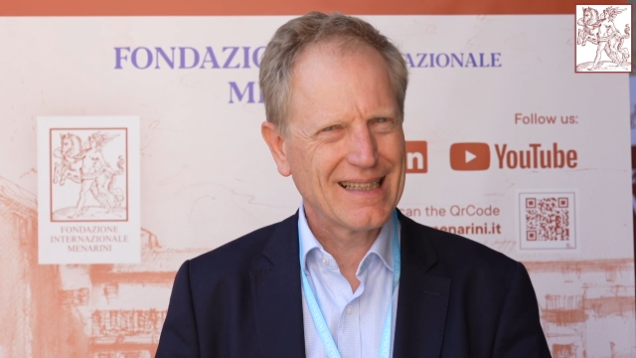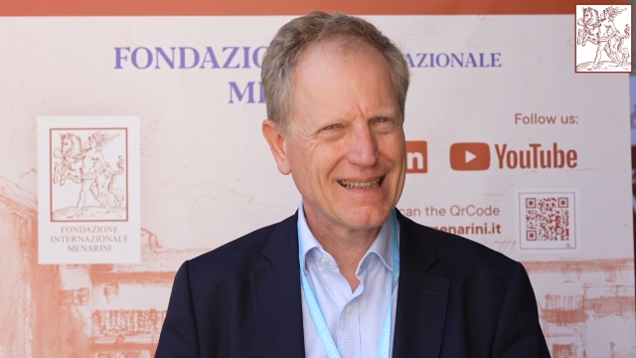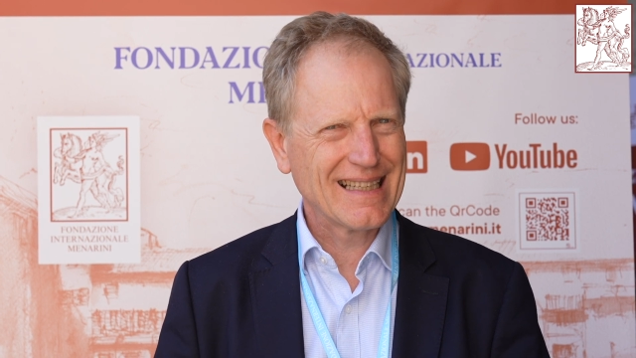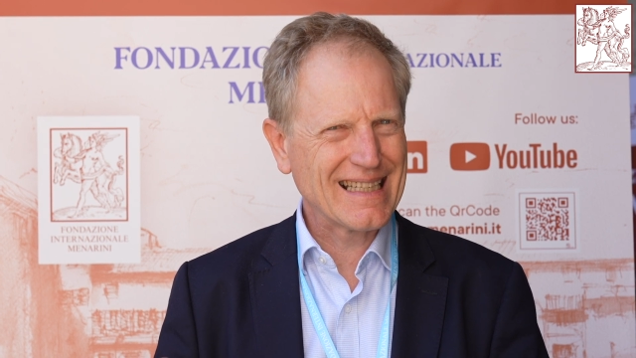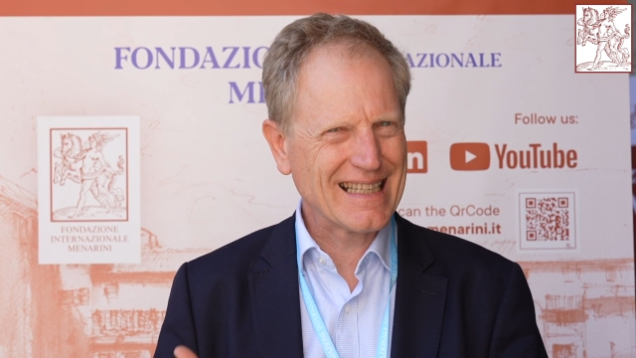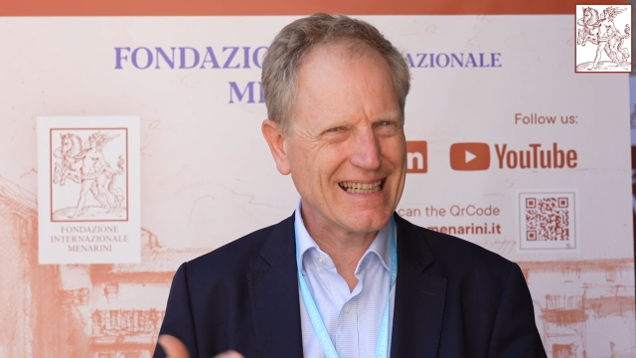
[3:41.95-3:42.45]

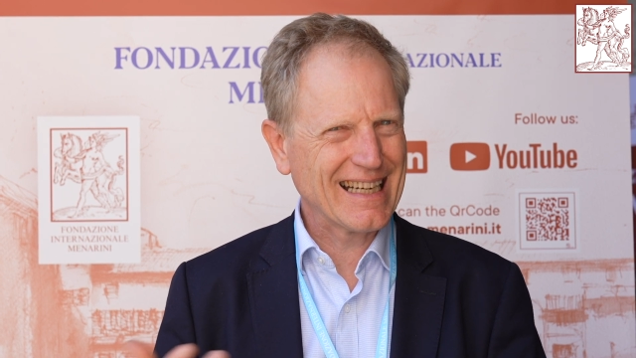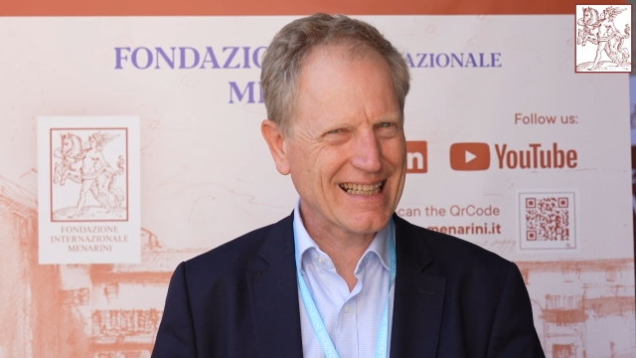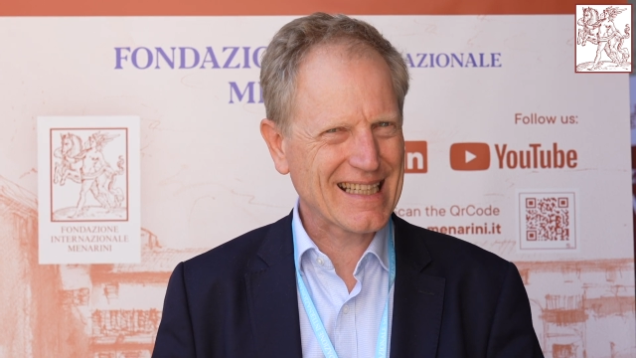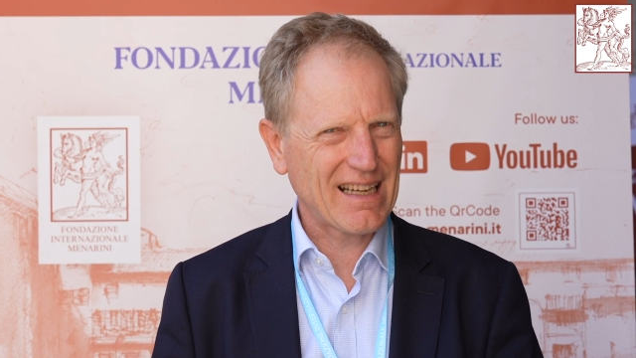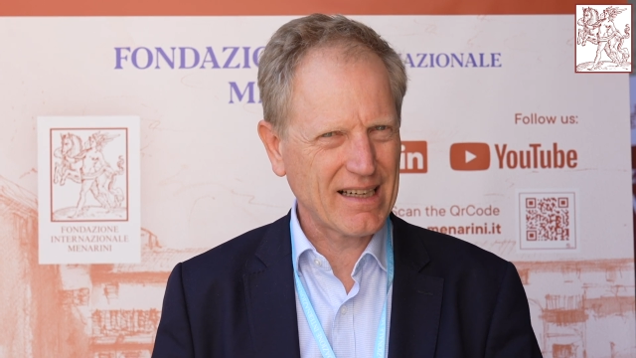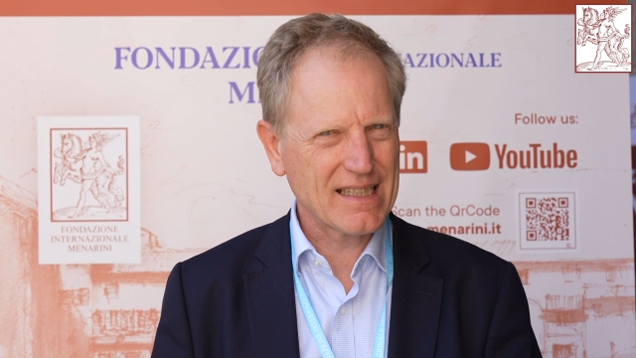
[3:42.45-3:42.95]
This is an
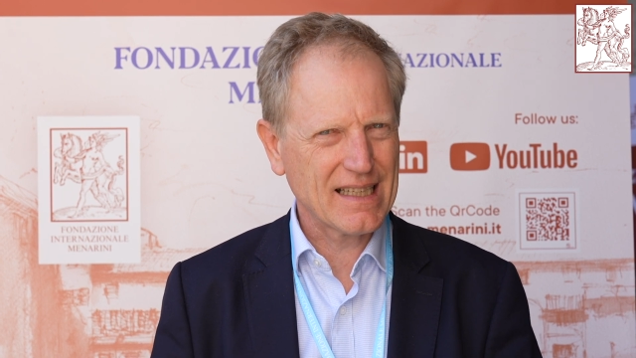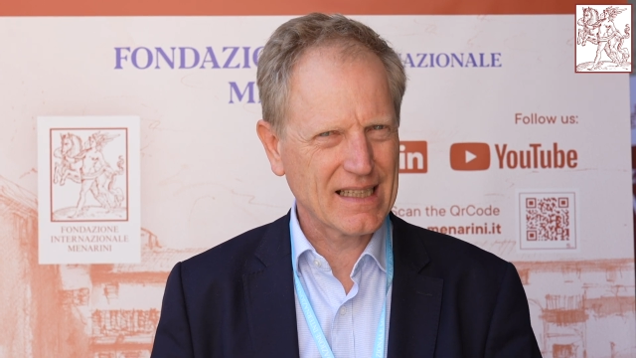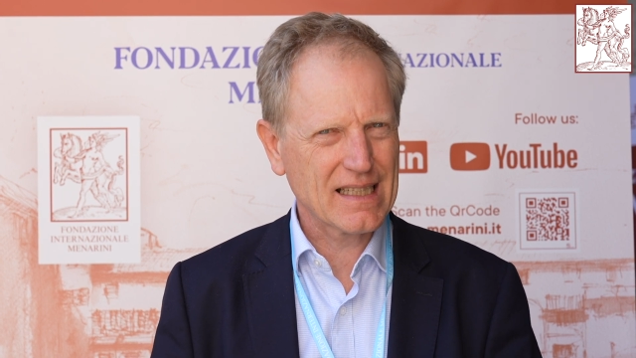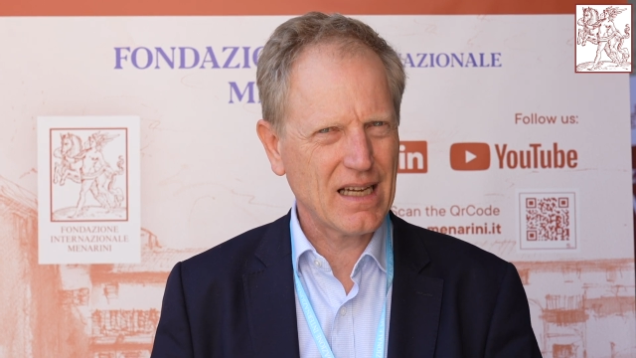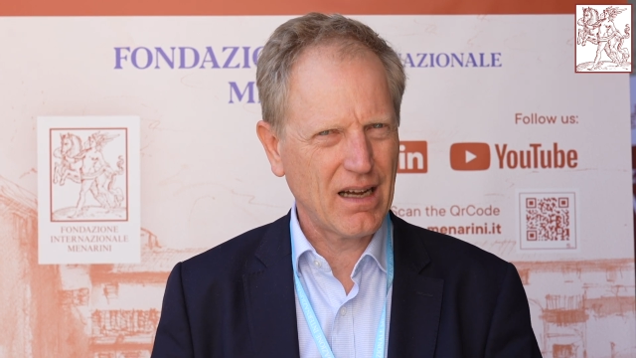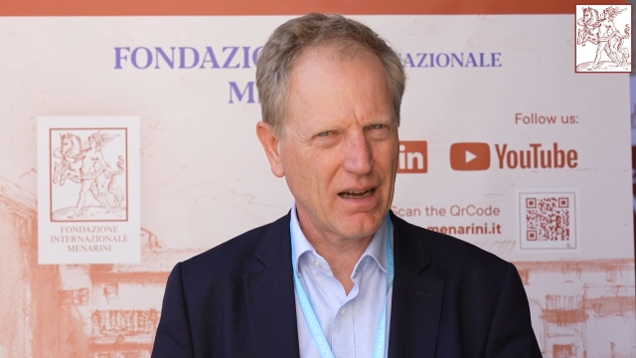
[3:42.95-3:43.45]
exciting
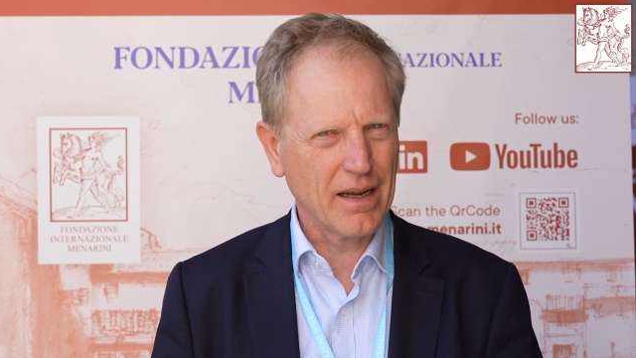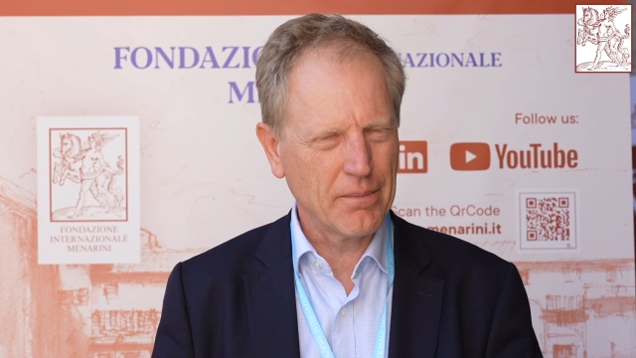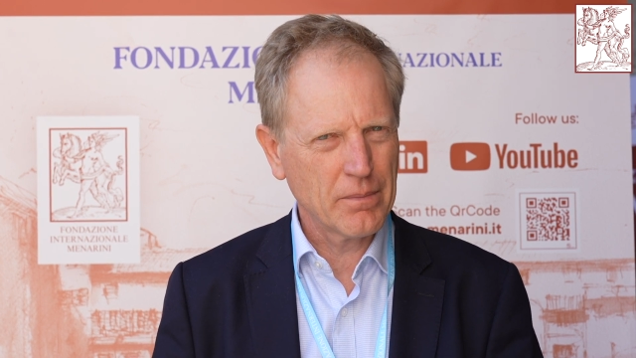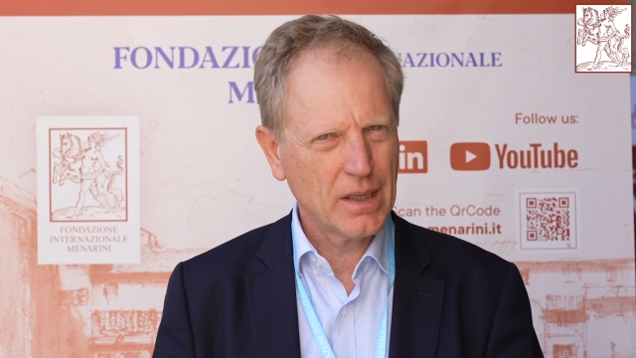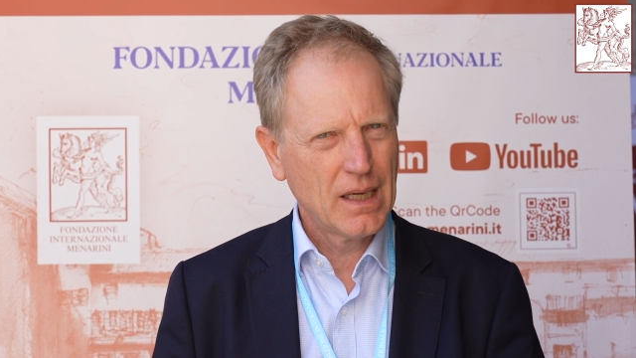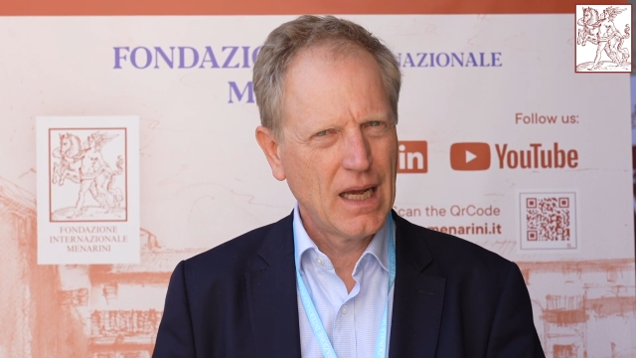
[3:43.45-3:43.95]
time,